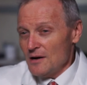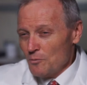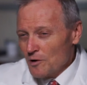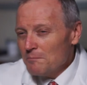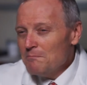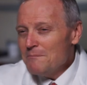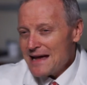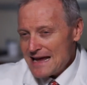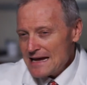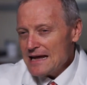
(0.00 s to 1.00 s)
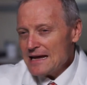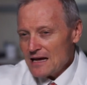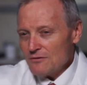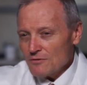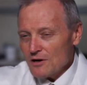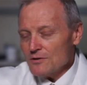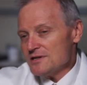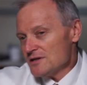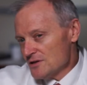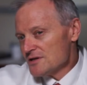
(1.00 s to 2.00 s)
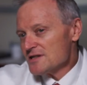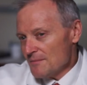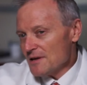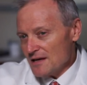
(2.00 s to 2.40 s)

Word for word: We're making inroads into some